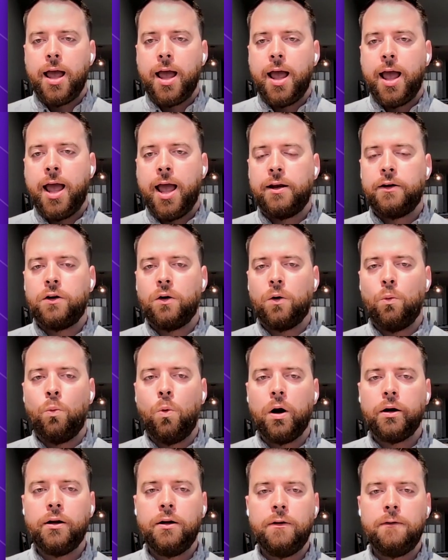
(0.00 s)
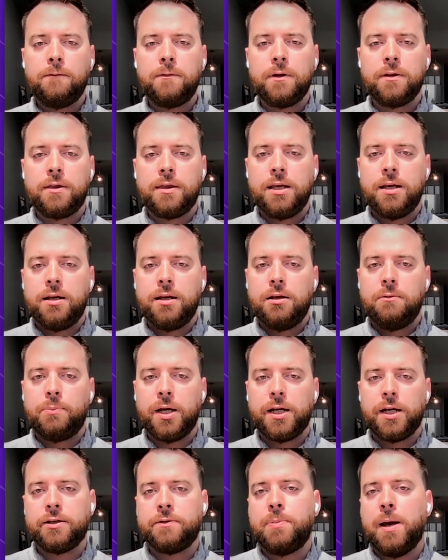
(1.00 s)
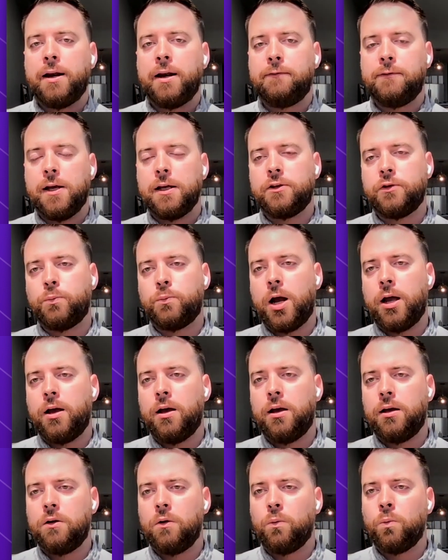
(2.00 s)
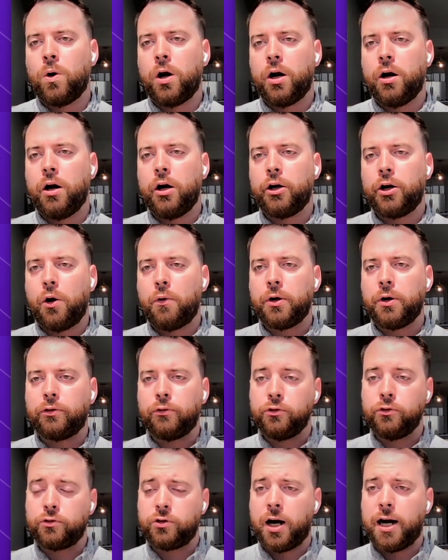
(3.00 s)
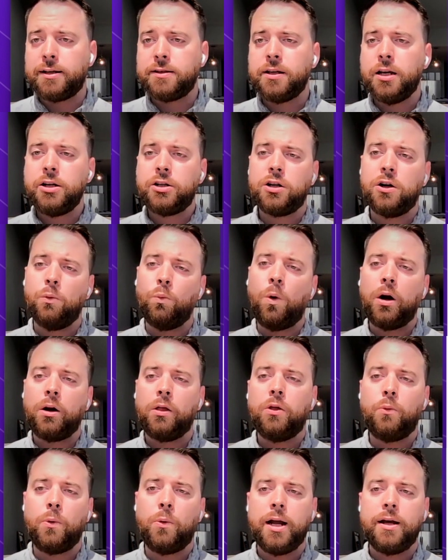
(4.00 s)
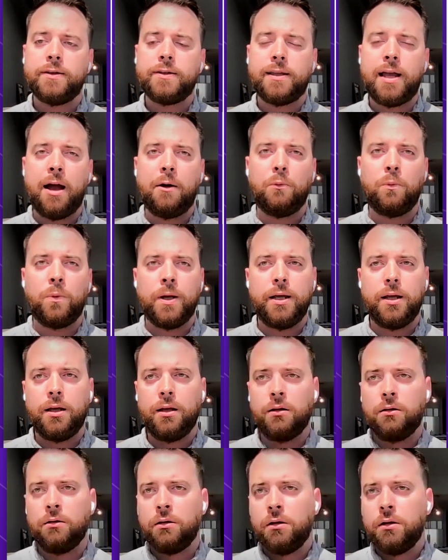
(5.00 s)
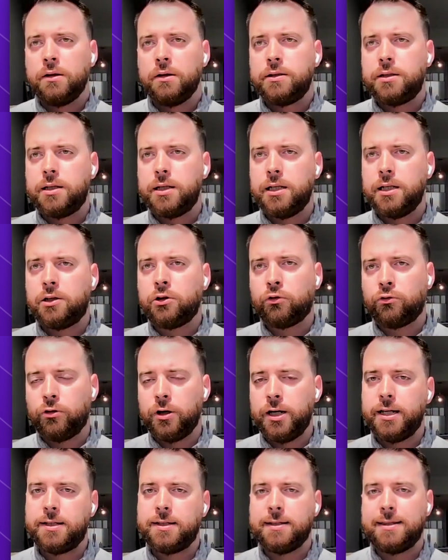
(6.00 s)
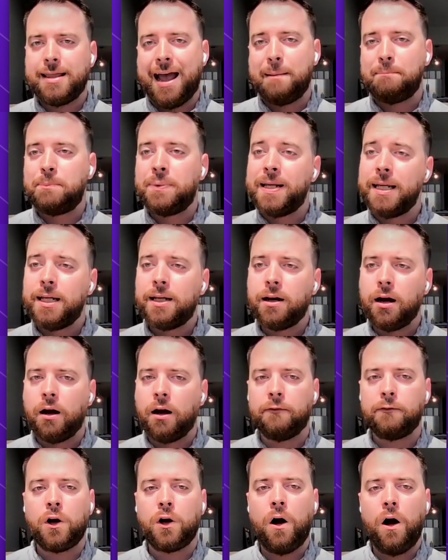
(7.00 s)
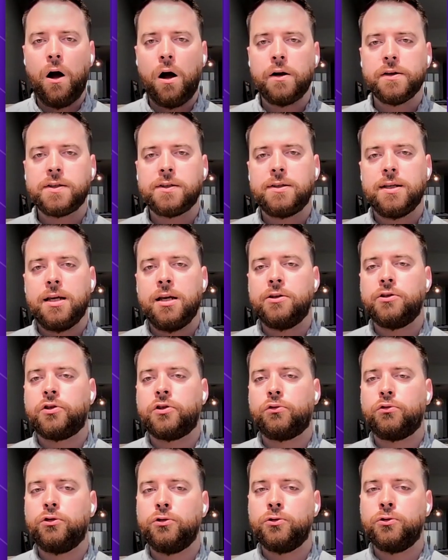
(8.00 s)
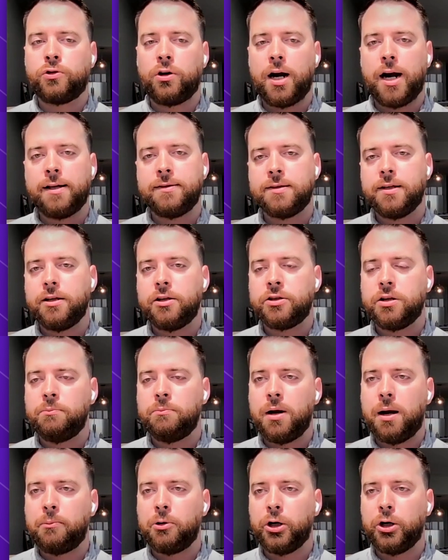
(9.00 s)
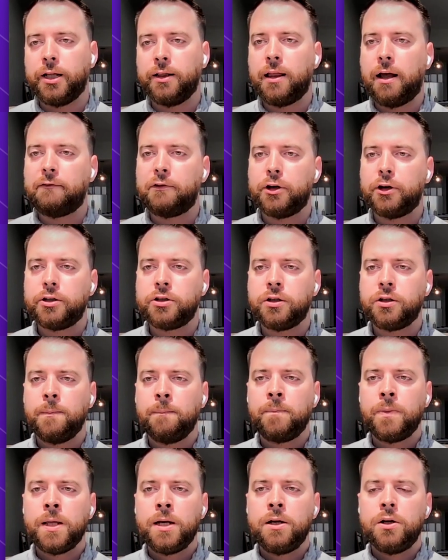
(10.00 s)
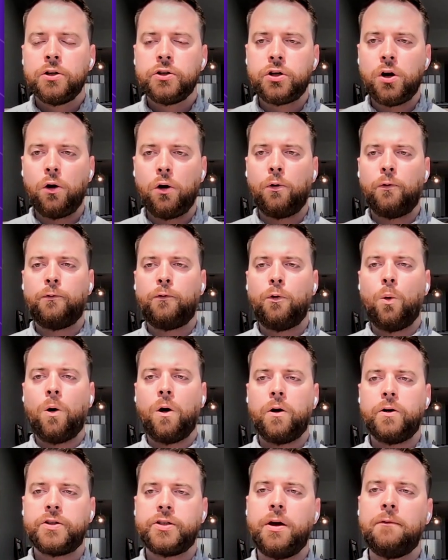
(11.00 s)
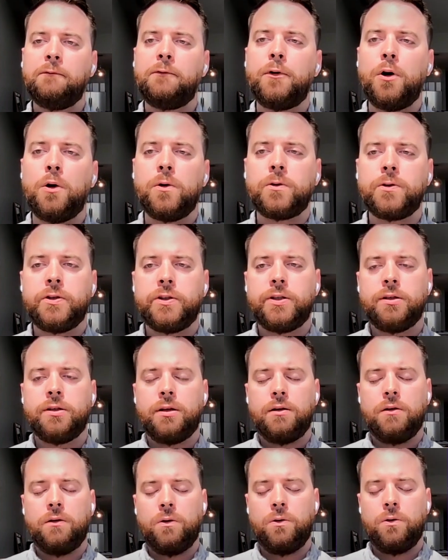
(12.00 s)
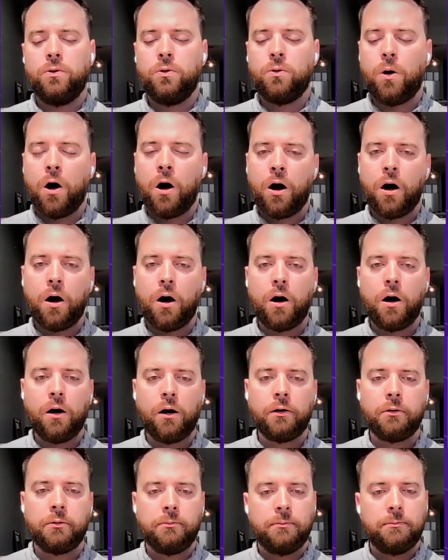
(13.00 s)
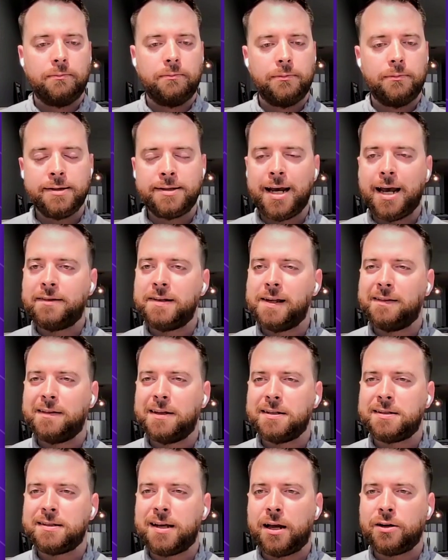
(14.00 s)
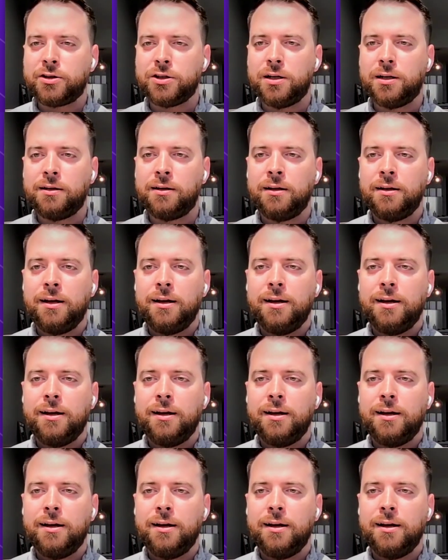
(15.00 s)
And one of the biggest benefits when we're going through translation, one of the ways that we decrease that peak of cost is through translation memory leverage. So for some folks who are attending this session,